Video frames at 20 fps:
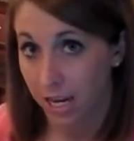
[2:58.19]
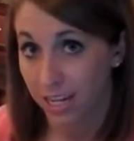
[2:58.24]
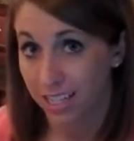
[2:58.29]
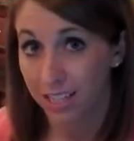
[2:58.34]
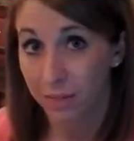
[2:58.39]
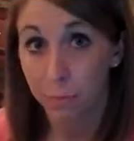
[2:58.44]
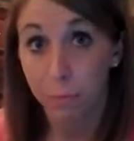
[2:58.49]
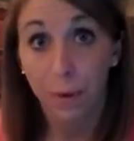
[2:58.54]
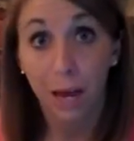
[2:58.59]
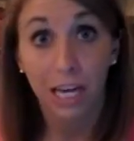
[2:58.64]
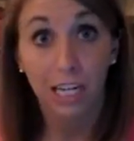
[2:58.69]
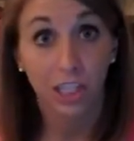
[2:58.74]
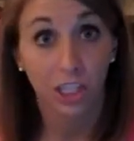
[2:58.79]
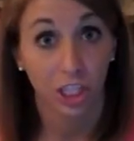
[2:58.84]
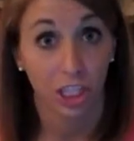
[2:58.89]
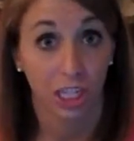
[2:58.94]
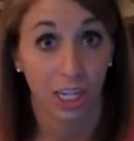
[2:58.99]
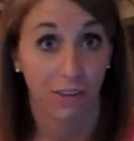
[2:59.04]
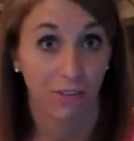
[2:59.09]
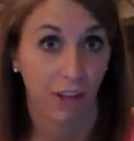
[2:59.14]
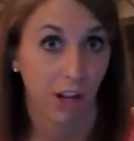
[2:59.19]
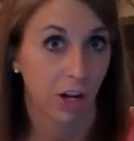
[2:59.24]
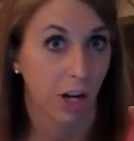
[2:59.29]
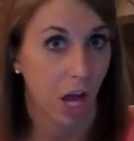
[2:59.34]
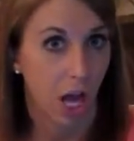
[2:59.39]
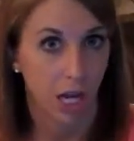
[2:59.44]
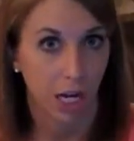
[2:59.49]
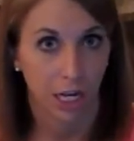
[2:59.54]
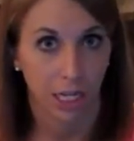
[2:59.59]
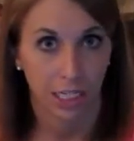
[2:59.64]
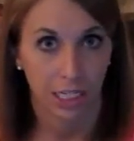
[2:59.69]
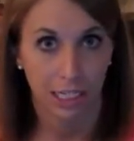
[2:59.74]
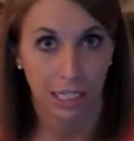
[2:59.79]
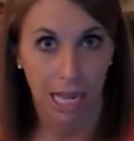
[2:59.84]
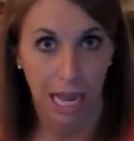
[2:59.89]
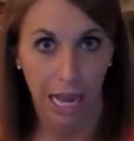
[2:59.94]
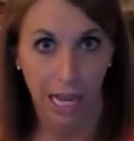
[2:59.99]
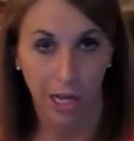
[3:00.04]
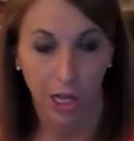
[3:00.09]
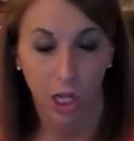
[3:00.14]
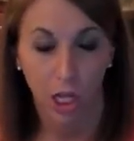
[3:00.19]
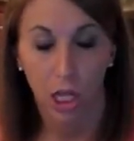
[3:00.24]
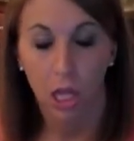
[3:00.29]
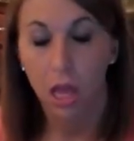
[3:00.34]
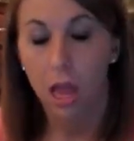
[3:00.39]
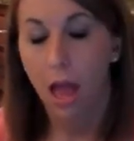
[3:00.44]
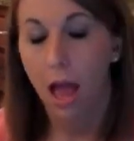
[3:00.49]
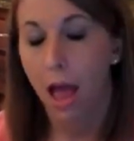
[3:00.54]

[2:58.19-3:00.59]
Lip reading: especially if they're not on sale.